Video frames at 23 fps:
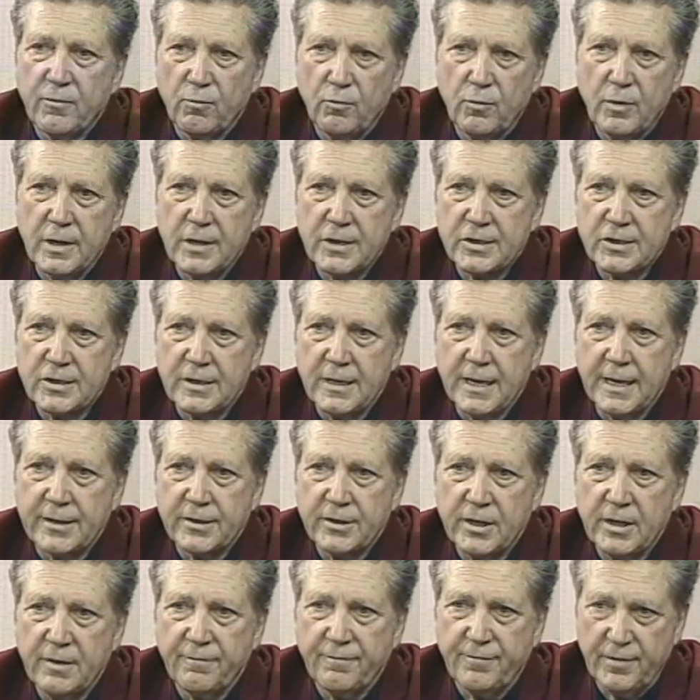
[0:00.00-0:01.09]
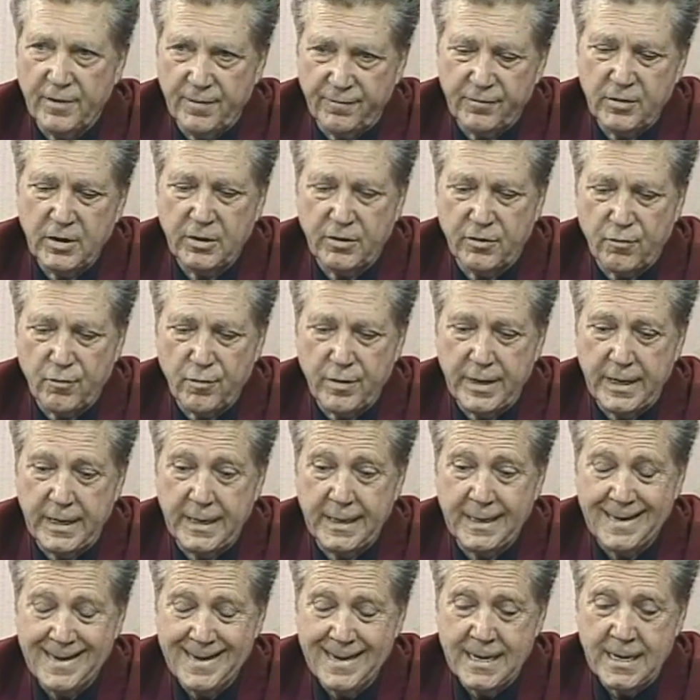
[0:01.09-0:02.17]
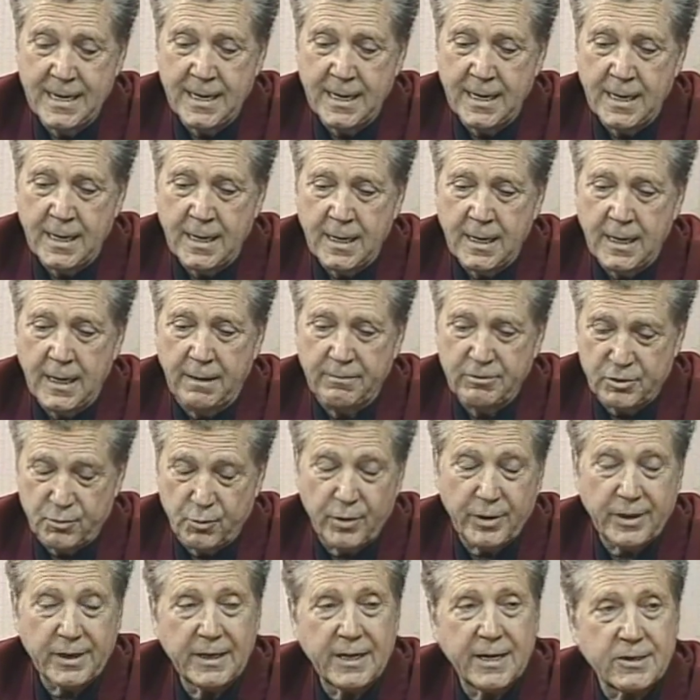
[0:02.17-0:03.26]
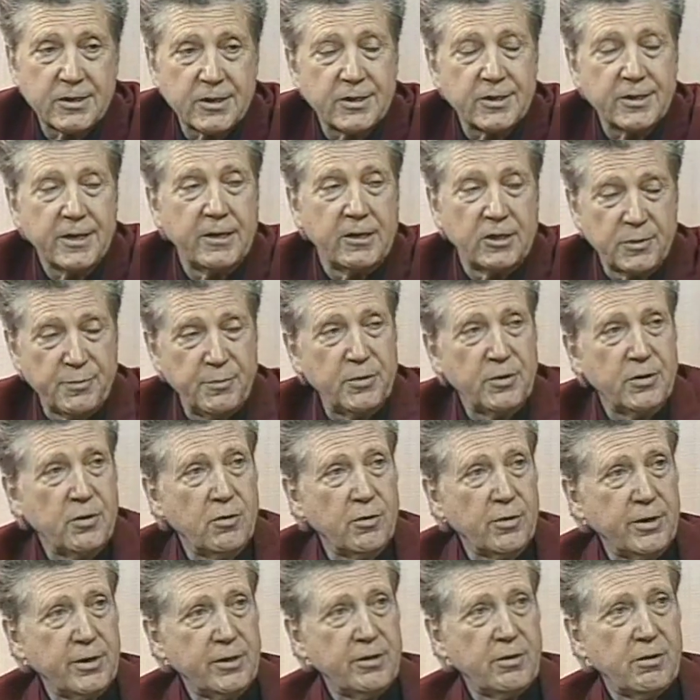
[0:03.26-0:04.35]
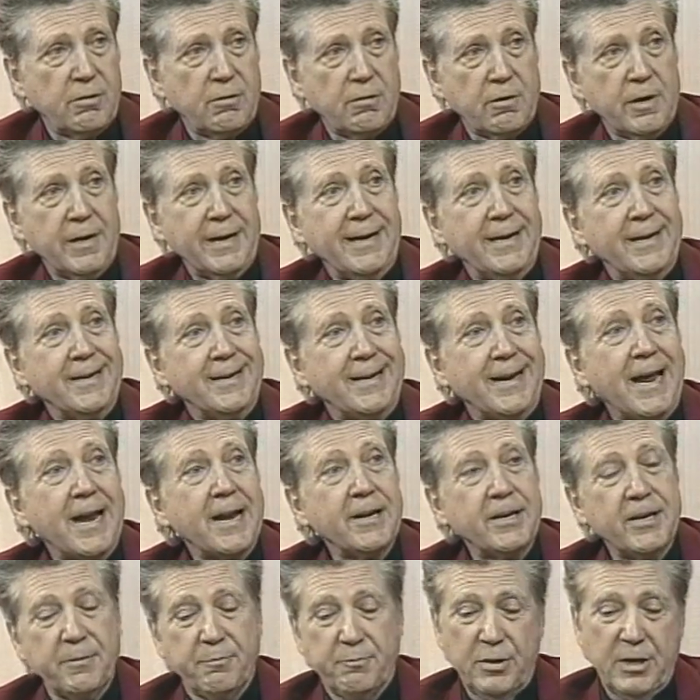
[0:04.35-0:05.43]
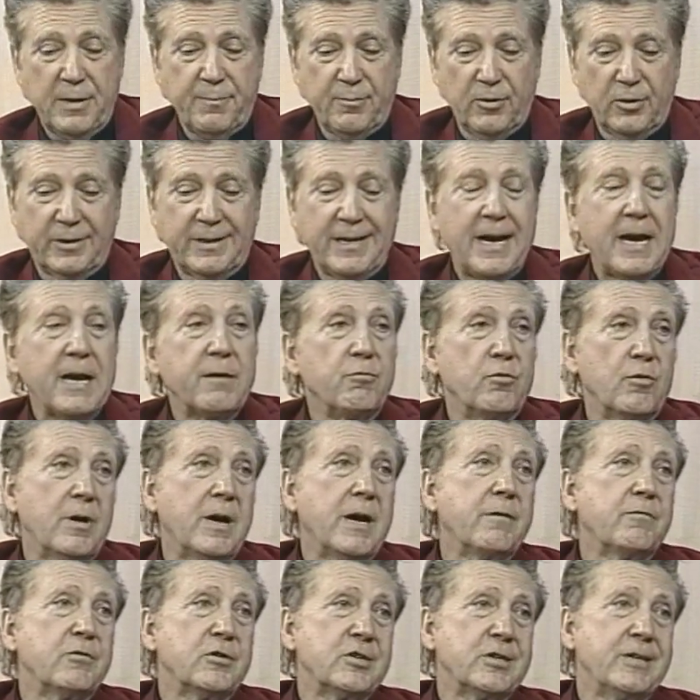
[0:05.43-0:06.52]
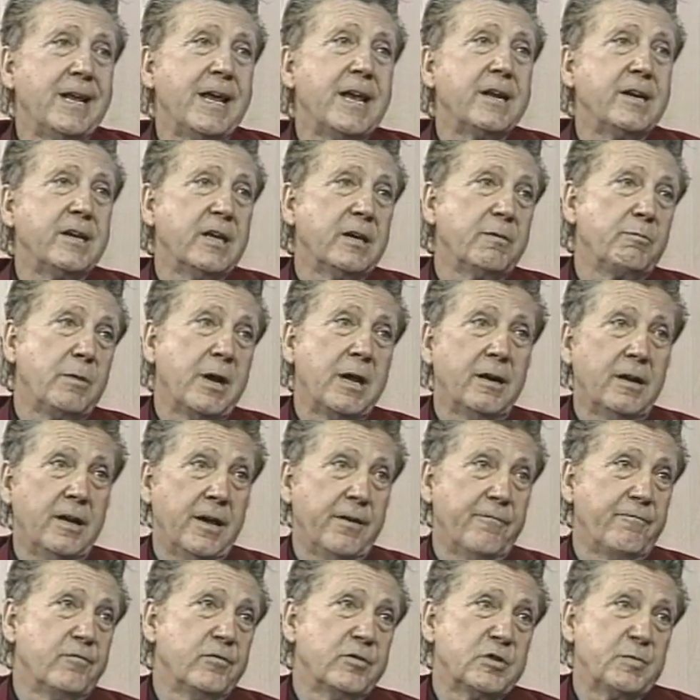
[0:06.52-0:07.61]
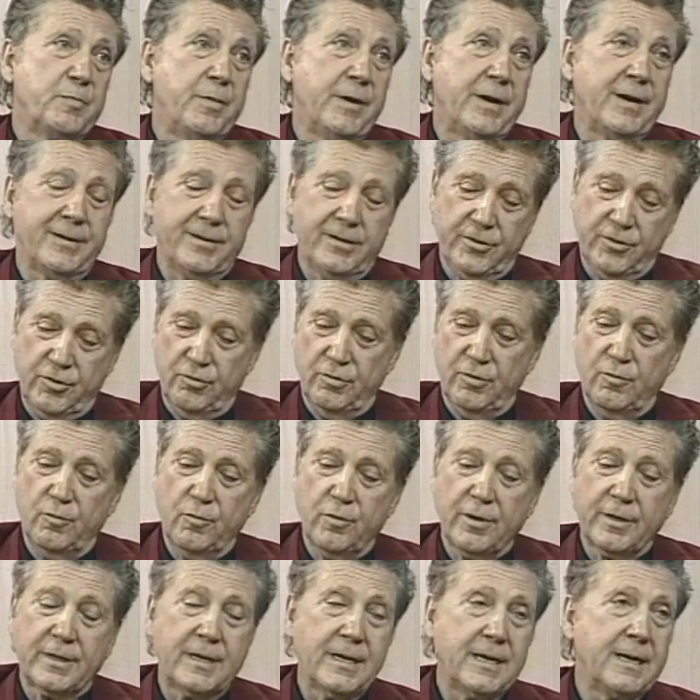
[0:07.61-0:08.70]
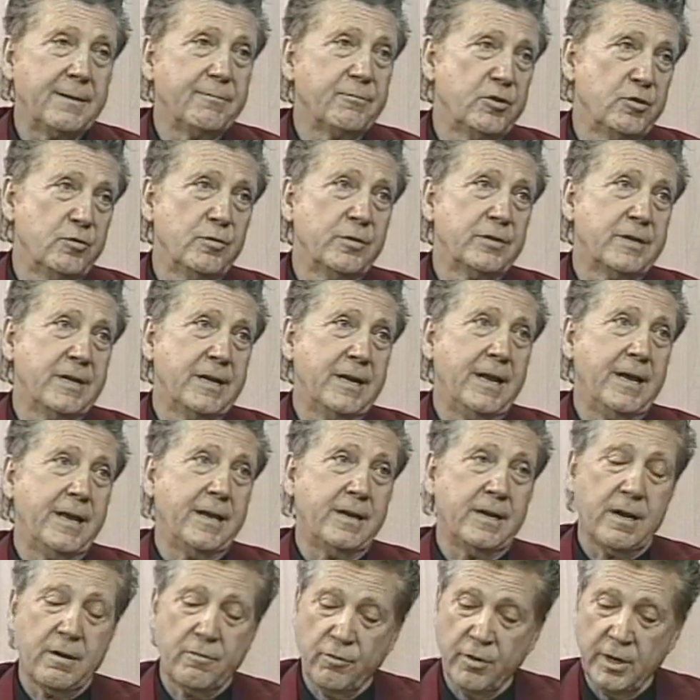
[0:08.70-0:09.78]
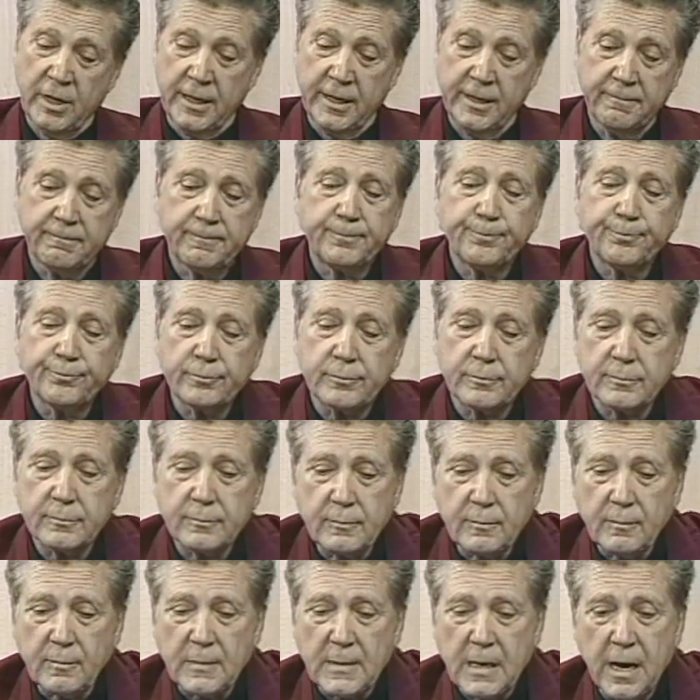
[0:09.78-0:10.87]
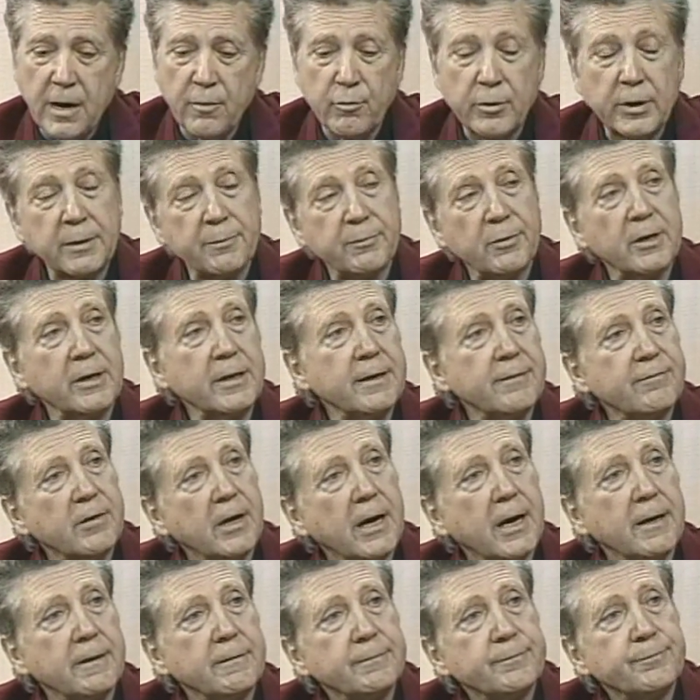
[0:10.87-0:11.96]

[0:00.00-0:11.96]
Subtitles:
it was, 1953. I was working as a salesman door to door, and 90 people died where I was standing. My wife was spared to do the work that I'm doing today, and I really believe that.